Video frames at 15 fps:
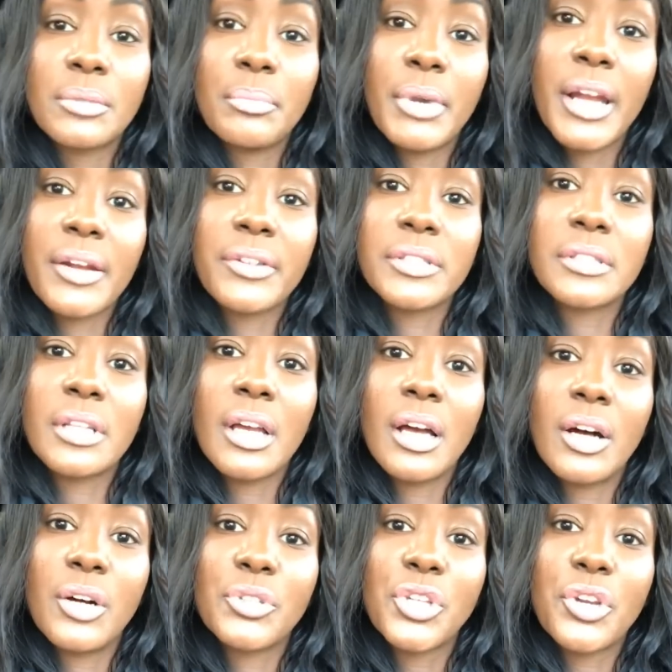Byron.
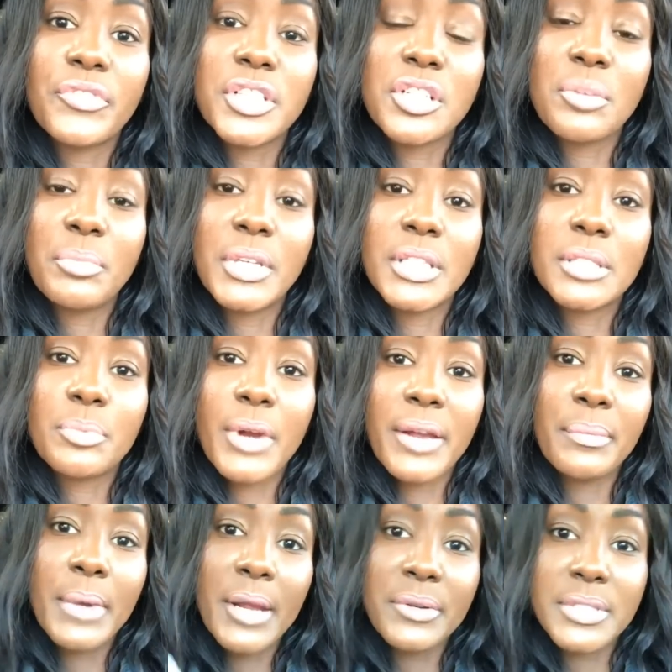Oh, you're in Virginia Beach,
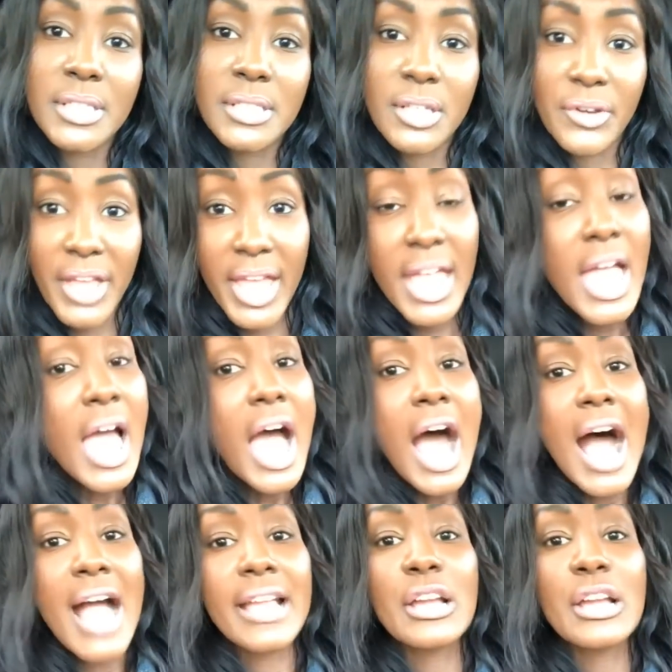Byron says. Okay. I can